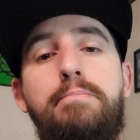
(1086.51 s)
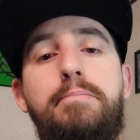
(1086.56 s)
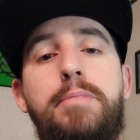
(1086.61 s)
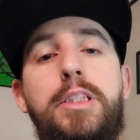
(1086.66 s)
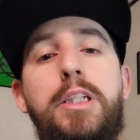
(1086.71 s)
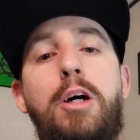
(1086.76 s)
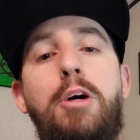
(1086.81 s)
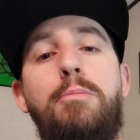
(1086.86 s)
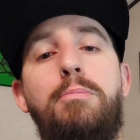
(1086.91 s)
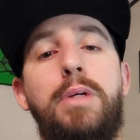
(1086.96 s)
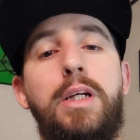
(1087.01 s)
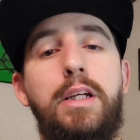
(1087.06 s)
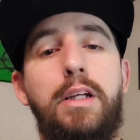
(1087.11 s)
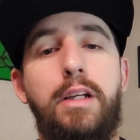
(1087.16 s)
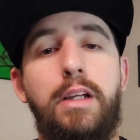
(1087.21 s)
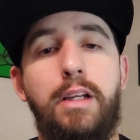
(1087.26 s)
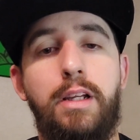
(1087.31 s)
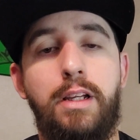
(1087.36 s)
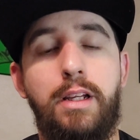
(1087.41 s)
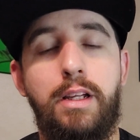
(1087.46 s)
So
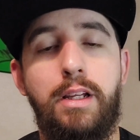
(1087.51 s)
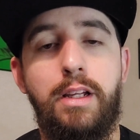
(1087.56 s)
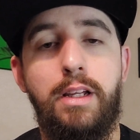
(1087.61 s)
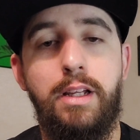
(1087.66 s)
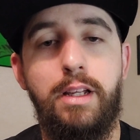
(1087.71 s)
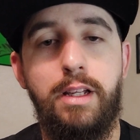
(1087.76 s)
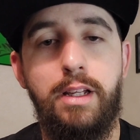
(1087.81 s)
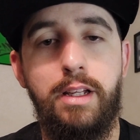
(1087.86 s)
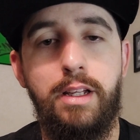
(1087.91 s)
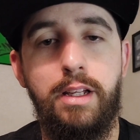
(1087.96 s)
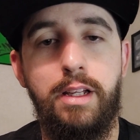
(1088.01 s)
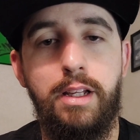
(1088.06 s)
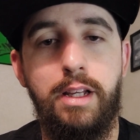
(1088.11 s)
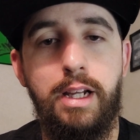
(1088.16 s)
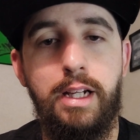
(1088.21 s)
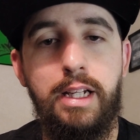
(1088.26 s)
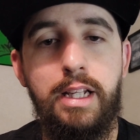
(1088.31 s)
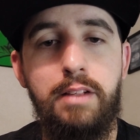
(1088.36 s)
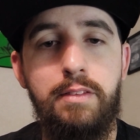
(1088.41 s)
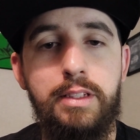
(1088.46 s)

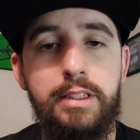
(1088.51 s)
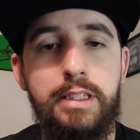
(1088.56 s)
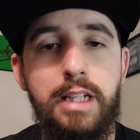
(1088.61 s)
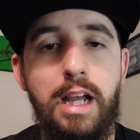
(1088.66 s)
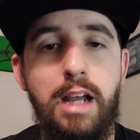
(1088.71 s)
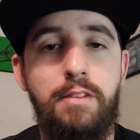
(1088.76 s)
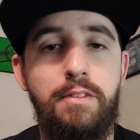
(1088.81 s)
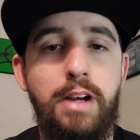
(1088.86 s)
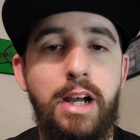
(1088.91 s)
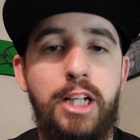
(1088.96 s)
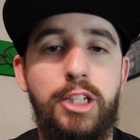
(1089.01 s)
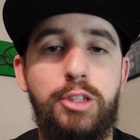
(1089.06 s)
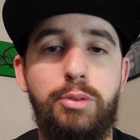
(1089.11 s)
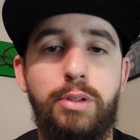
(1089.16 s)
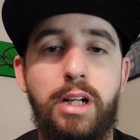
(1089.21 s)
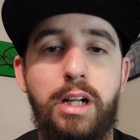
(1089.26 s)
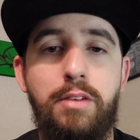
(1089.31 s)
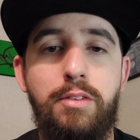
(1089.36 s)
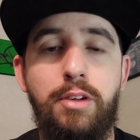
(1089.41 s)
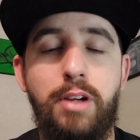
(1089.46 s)
I give this guy advice,
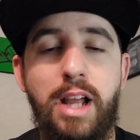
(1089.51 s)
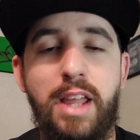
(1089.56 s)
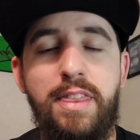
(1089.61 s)
whatever.